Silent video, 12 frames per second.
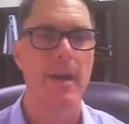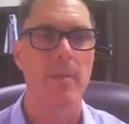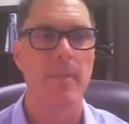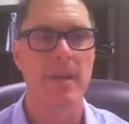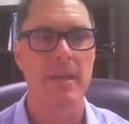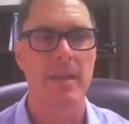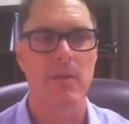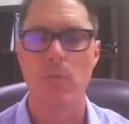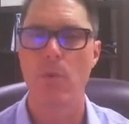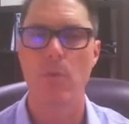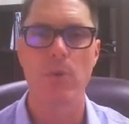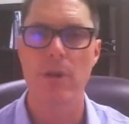But
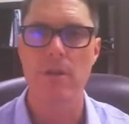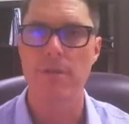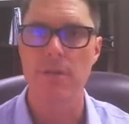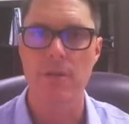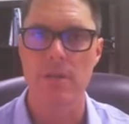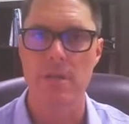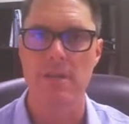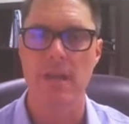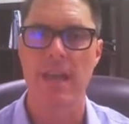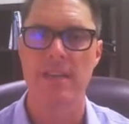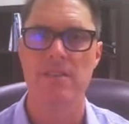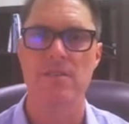we're in the 30s.
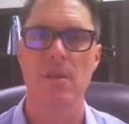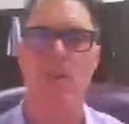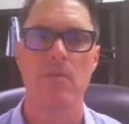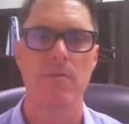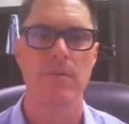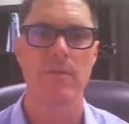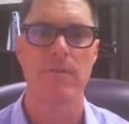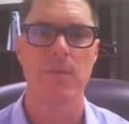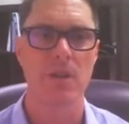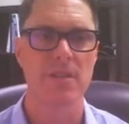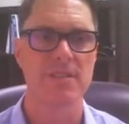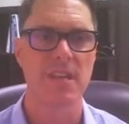And so for
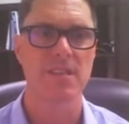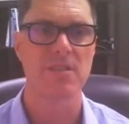all intents and